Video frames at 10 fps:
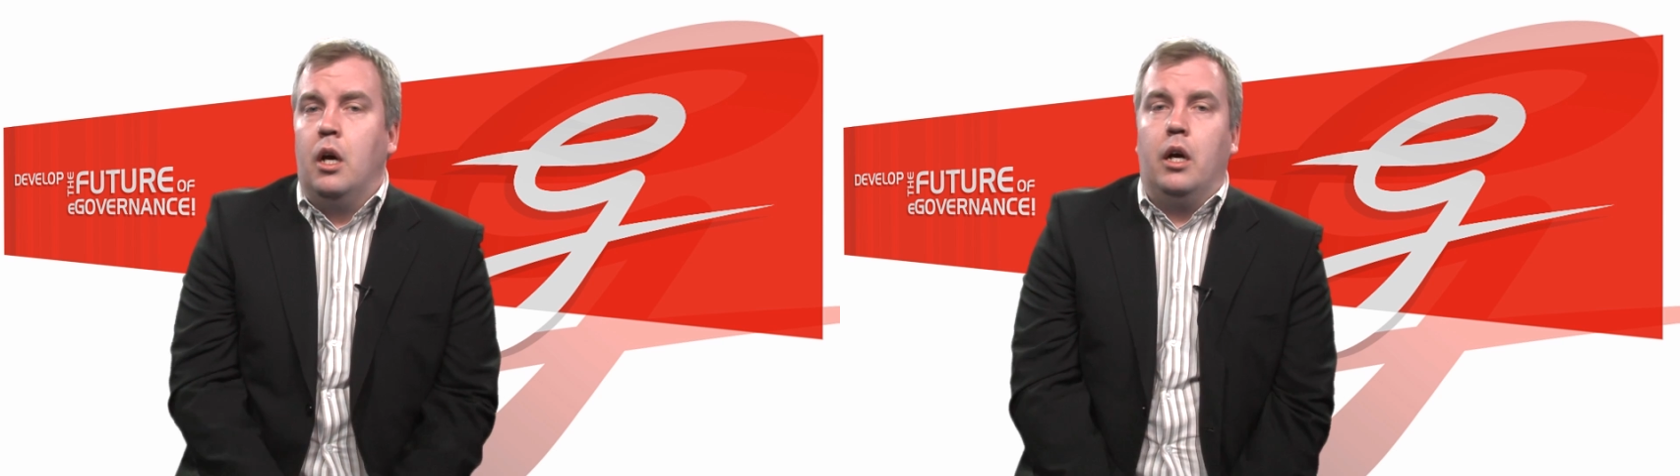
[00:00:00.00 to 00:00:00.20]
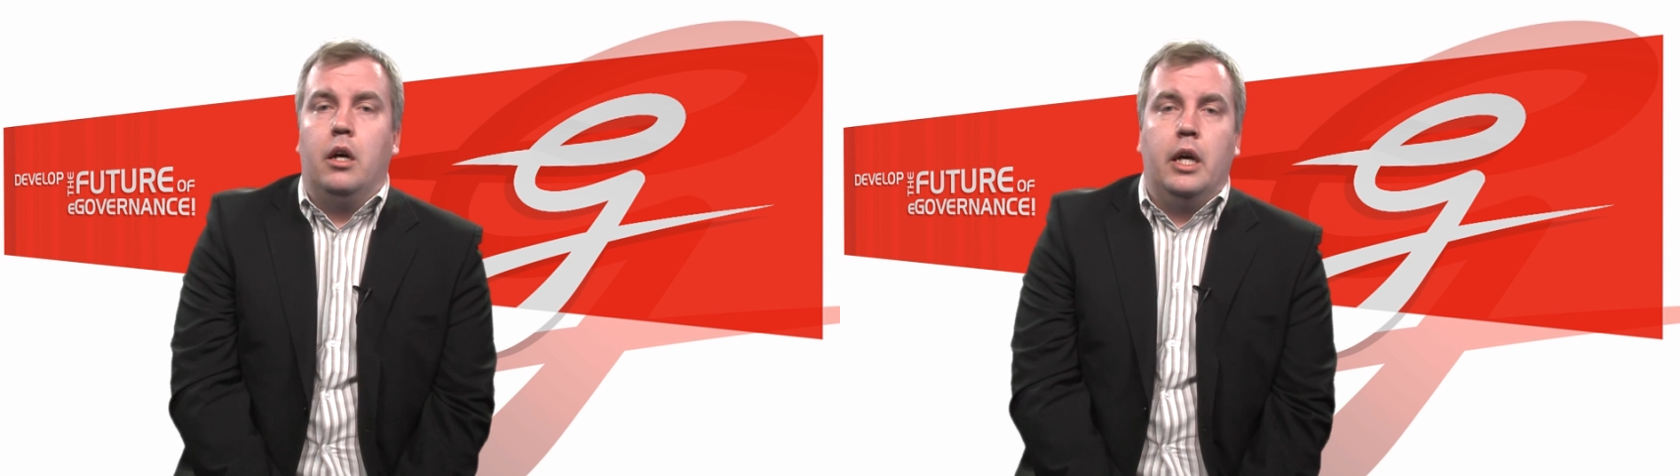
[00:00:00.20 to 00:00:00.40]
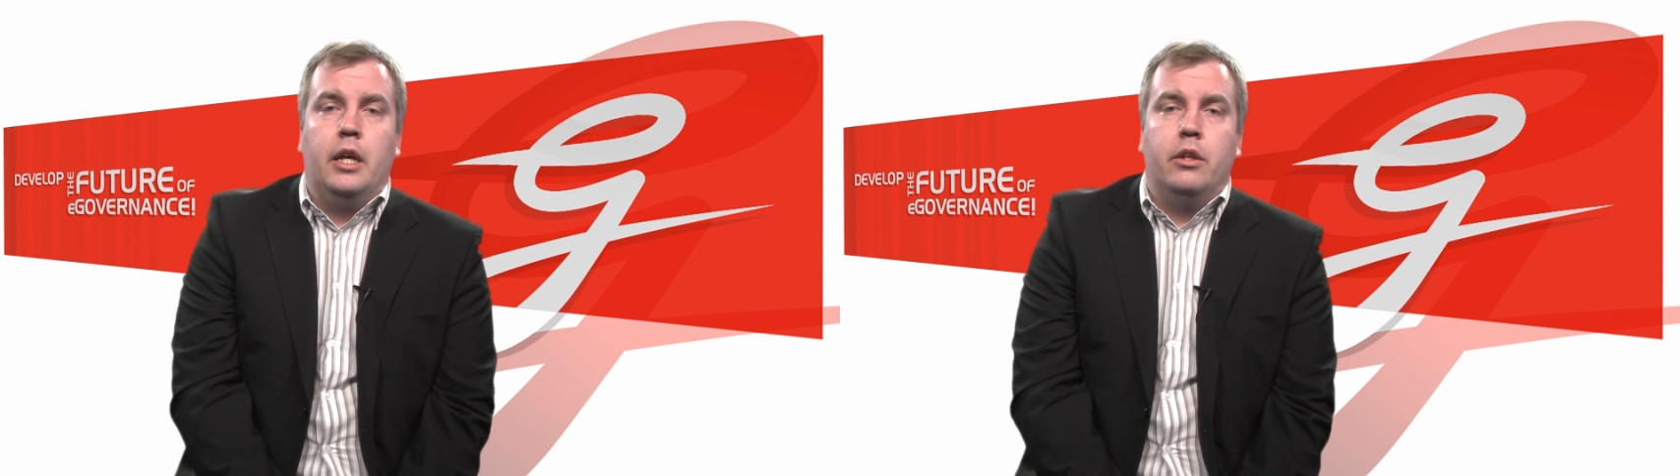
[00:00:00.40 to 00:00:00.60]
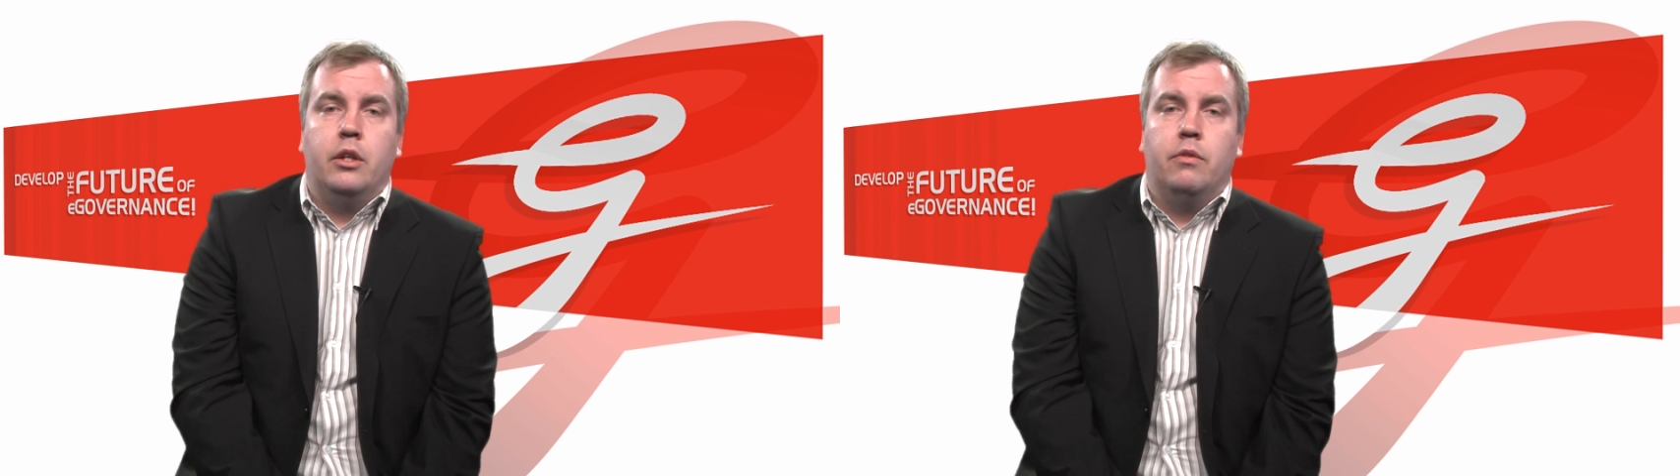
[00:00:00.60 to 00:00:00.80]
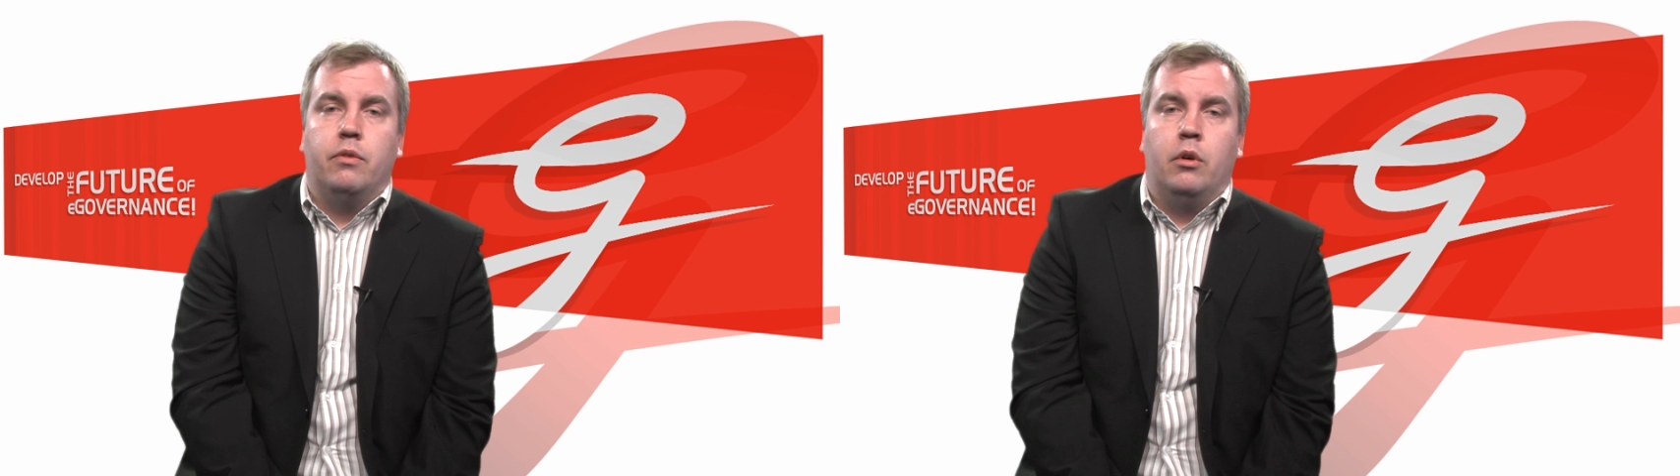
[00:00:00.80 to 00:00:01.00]
Uh,
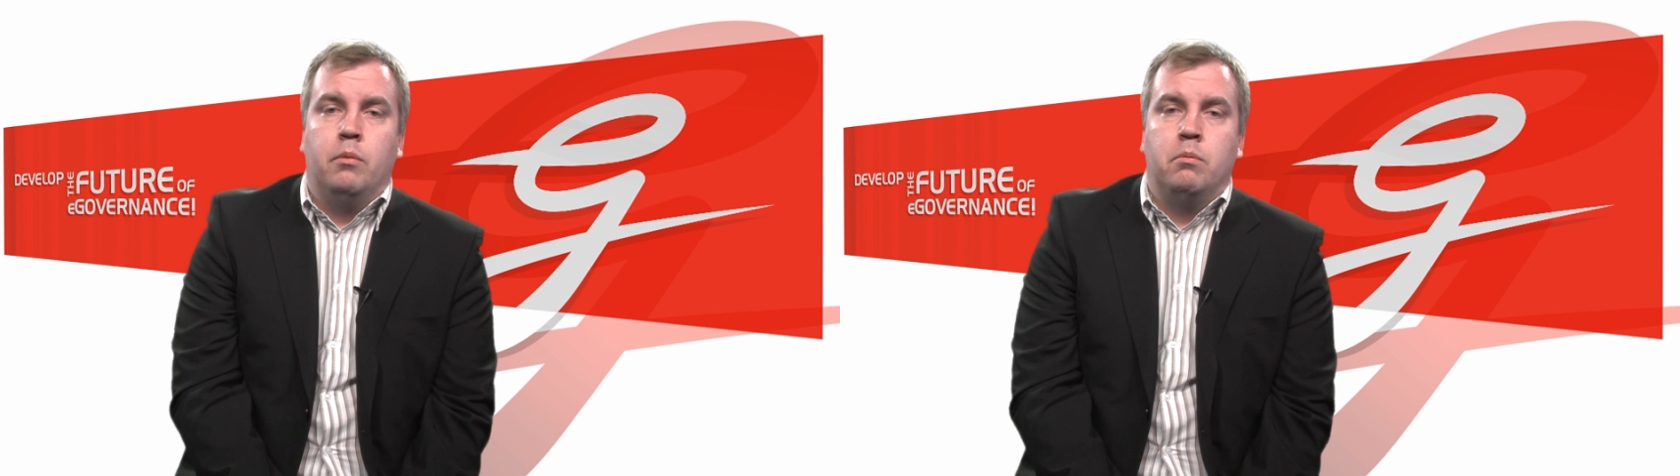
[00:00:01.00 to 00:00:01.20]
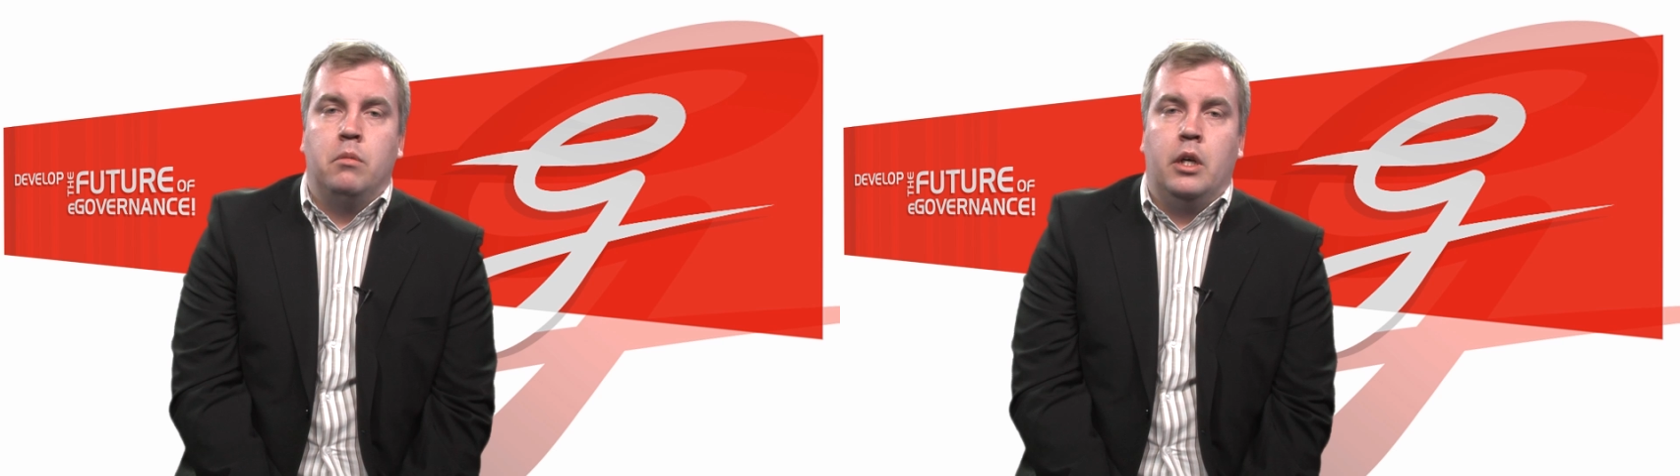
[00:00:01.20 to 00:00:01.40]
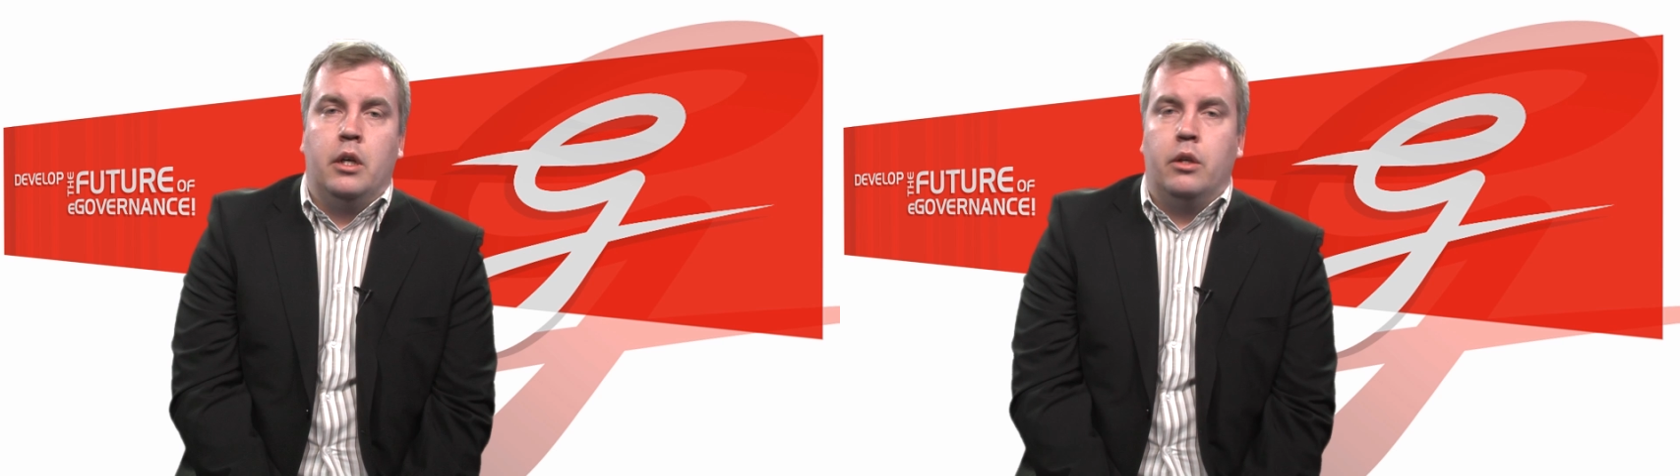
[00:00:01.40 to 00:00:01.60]
anything from uh,